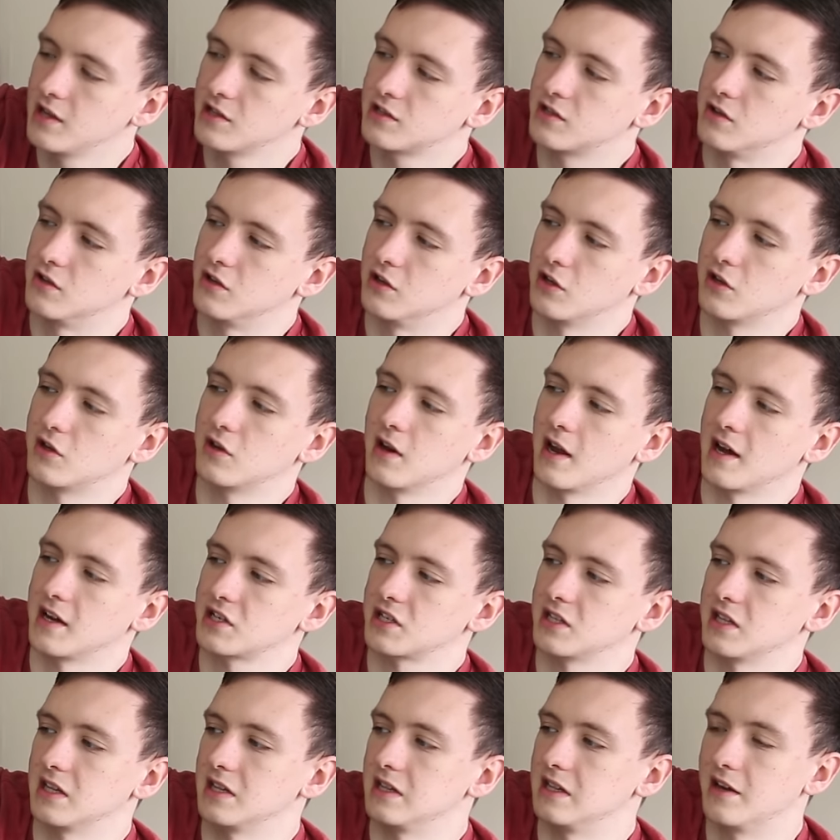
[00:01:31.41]
so that you can
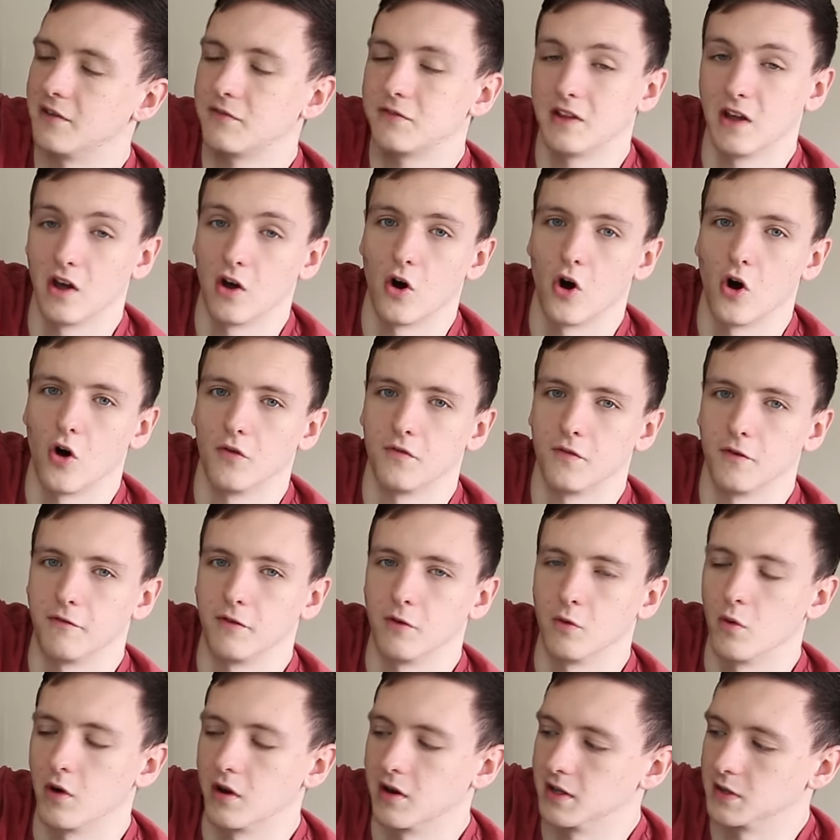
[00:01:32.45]
actually lift it off if
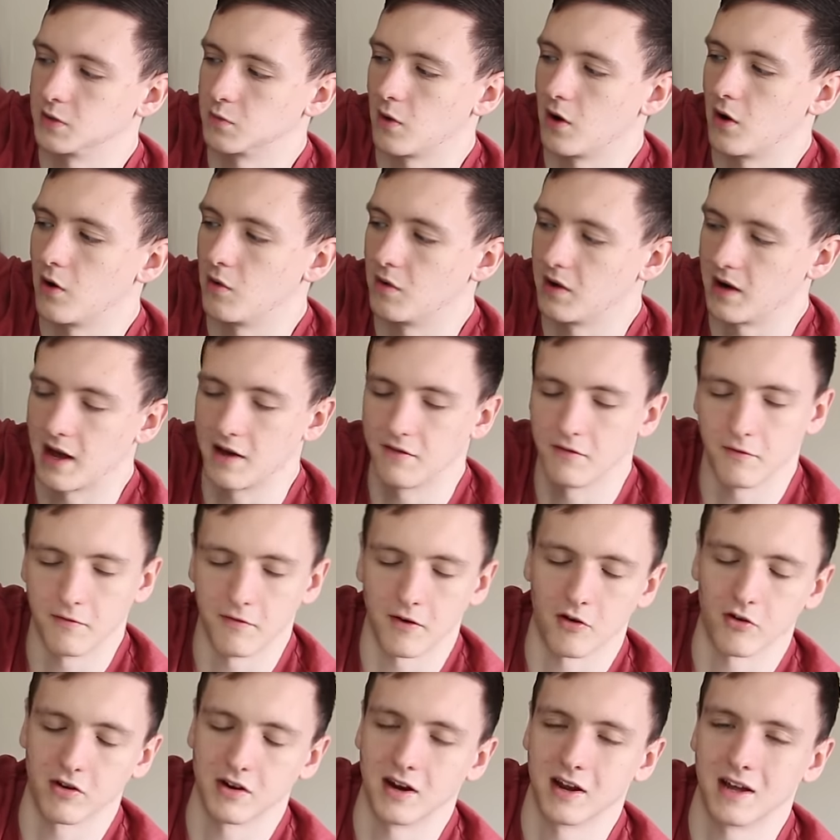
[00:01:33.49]
you want as well and have a
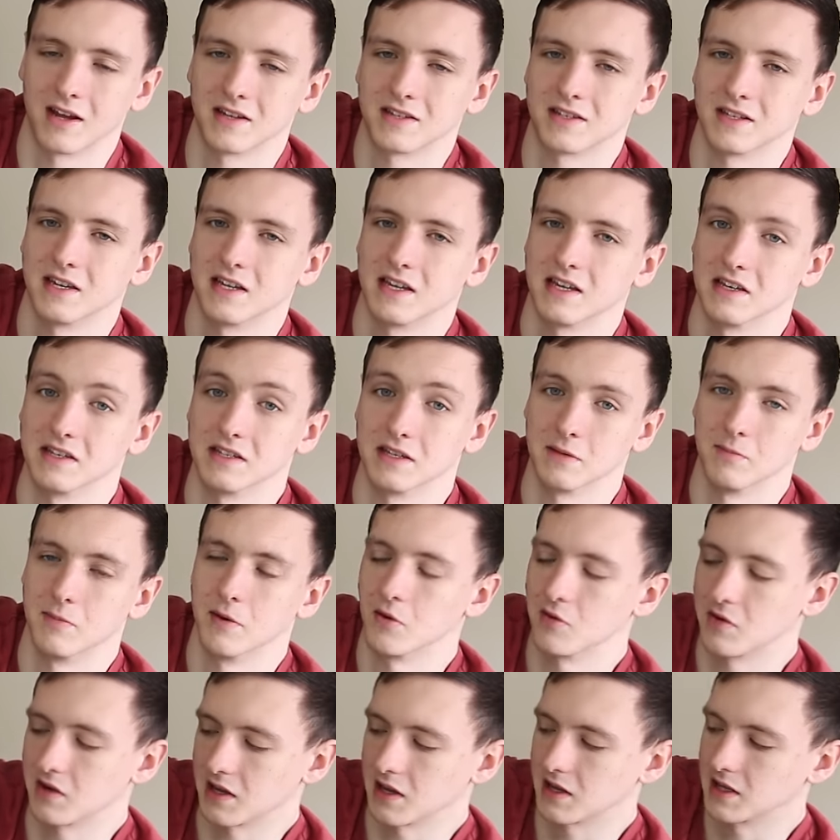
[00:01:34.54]
very nice and easy
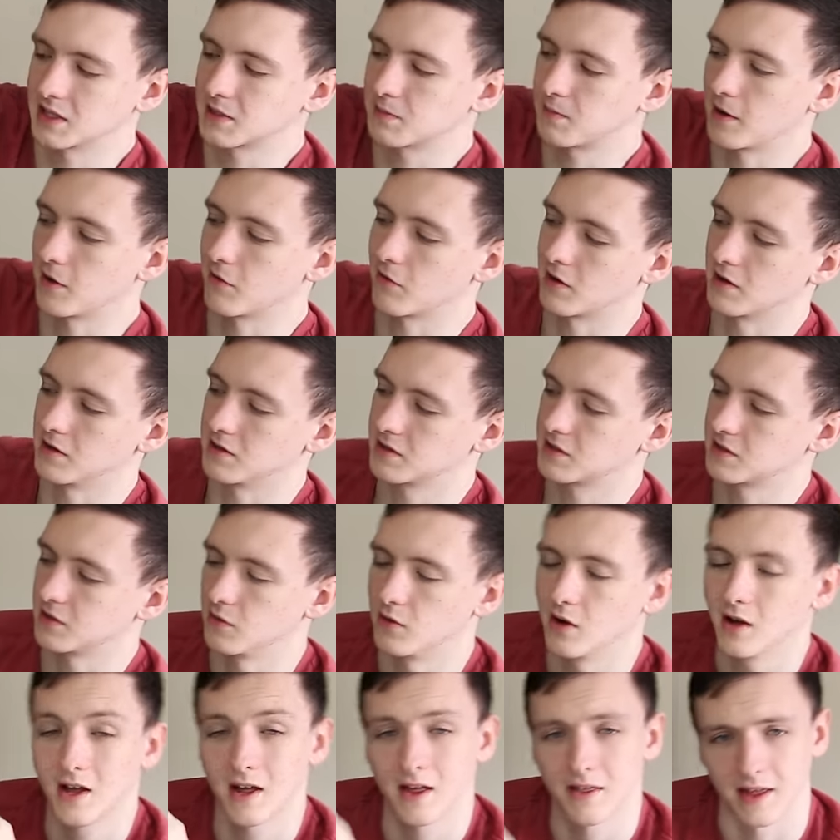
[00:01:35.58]
building experience.
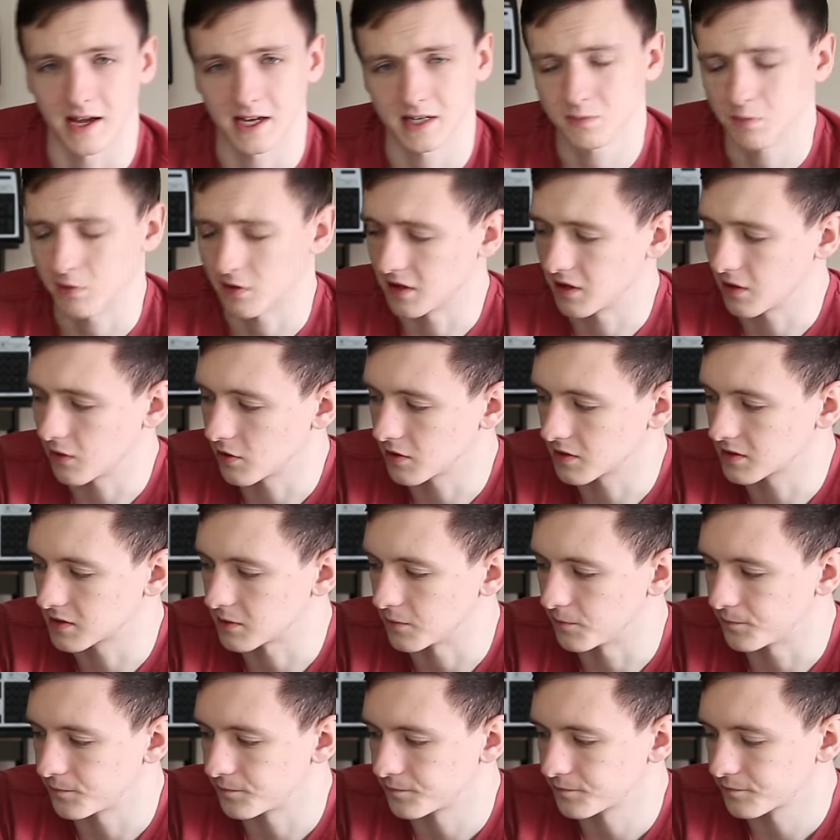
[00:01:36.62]
So that's pretty
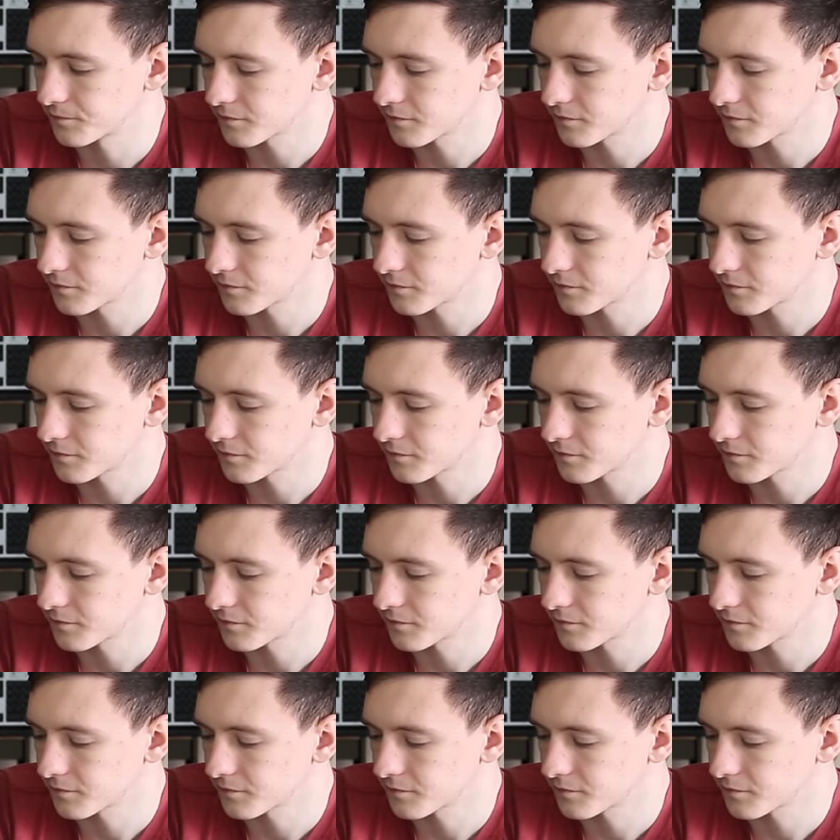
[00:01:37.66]
awesome.